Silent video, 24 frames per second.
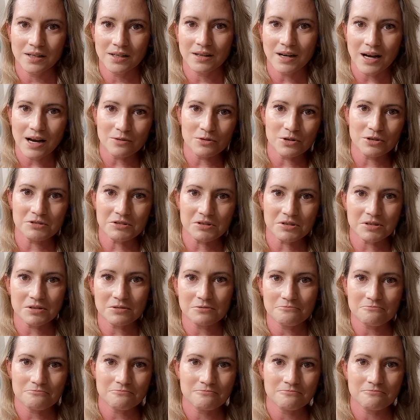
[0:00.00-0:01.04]
I was
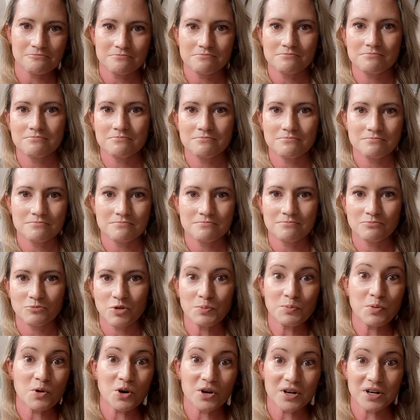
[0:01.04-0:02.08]

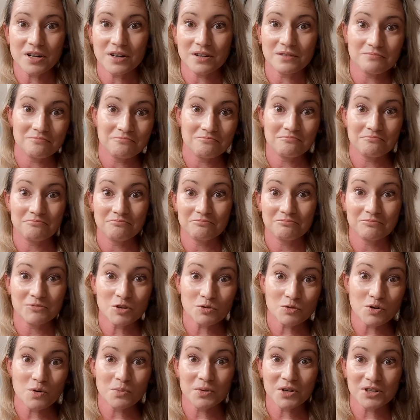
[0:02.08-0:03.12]
reporting the
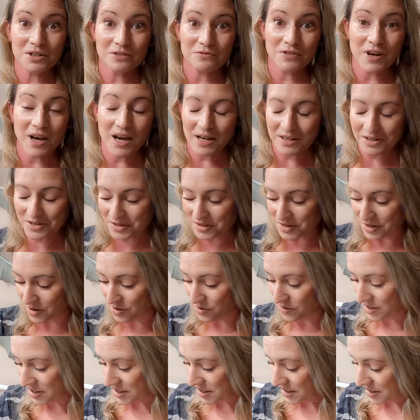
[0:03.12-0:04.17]
rumor and the facts.
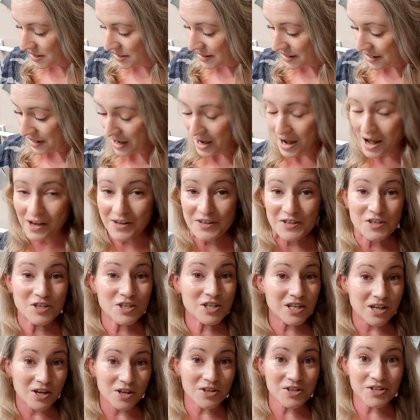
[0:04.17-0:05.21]
So I
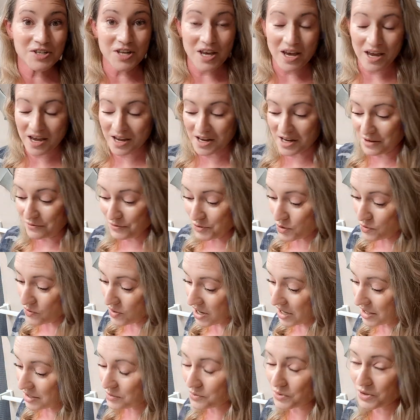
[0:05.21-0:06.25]
still say if you
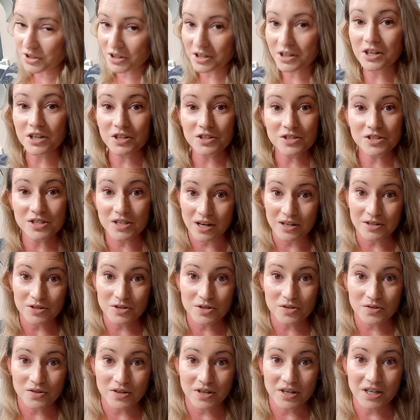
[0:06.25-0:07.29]
want a really good
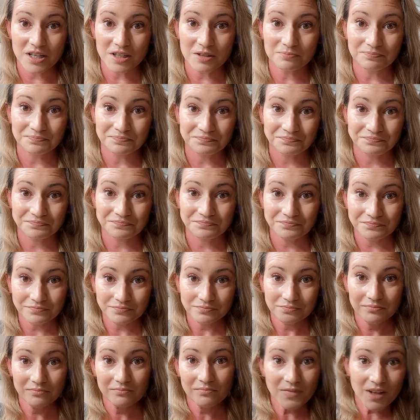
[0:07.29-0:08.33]
sunscreen,
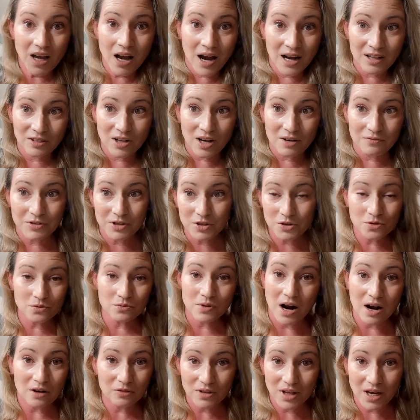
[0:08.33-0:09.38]
I love the new
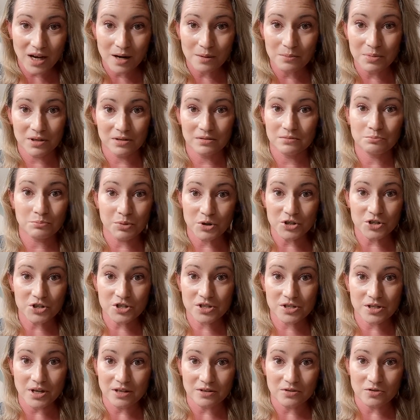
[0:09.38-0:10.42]
Round Lab Birch
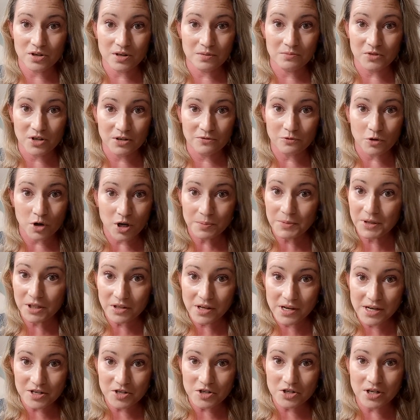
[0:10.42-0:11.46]
Sun Cream
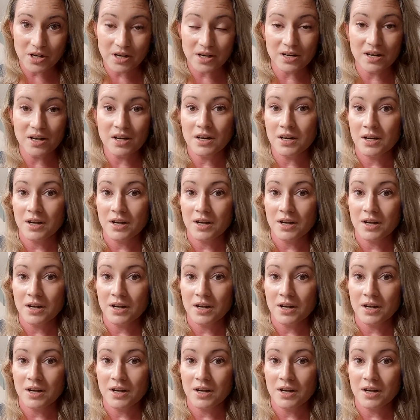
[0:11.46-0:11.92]
reformulation.